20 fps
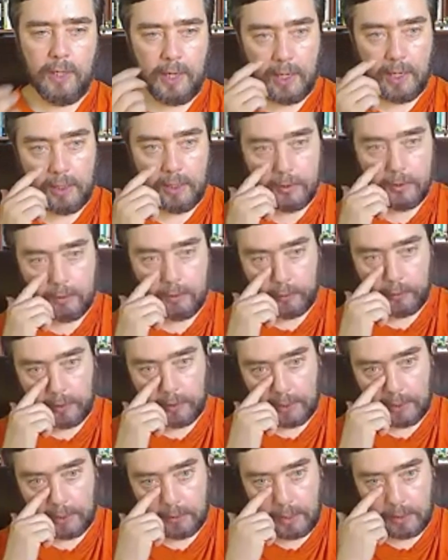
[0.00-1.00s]

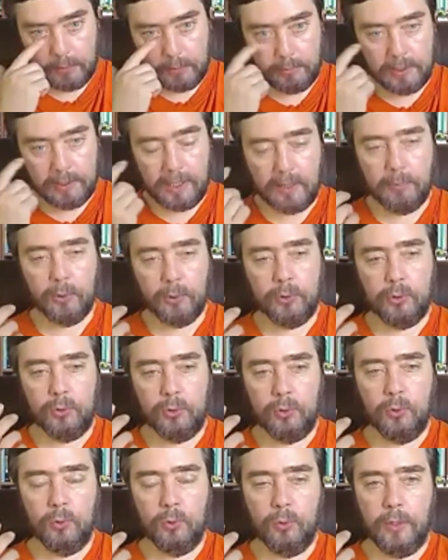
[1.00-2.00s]
and be able to
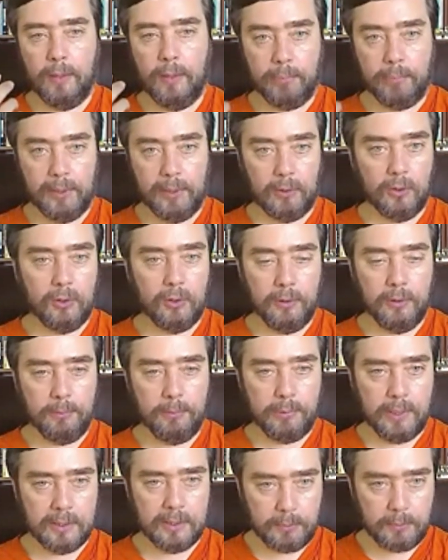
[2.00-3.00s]
do empirical
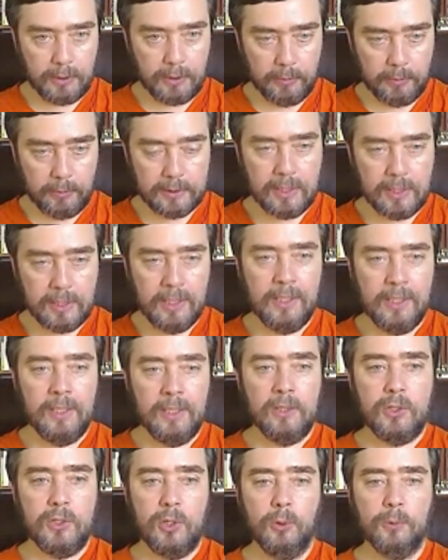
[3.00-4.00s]
experiments.
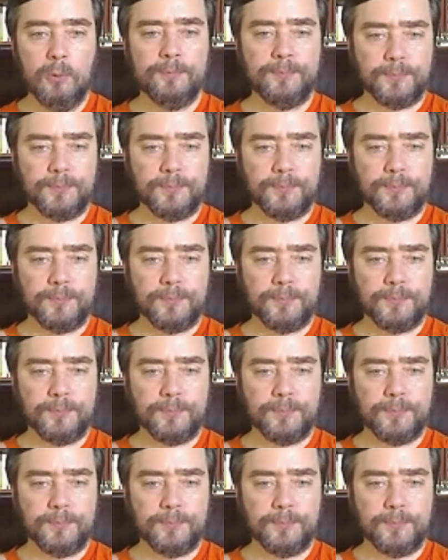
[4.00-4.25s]
So